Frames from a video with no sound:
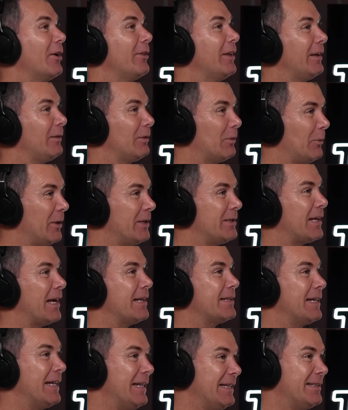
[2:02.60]
I think the Wiz
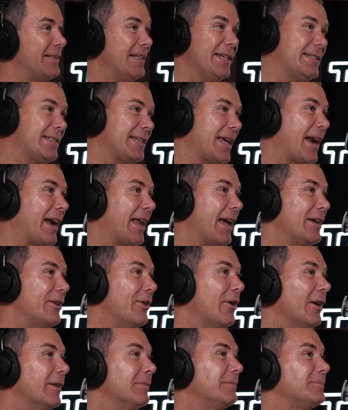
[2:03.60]
has his this Saturday
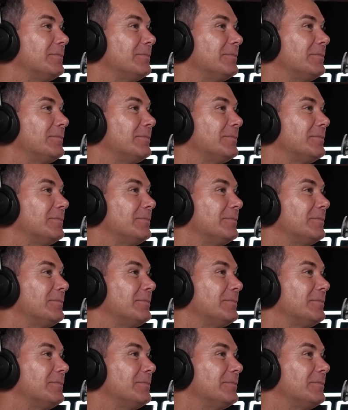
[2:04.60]
night.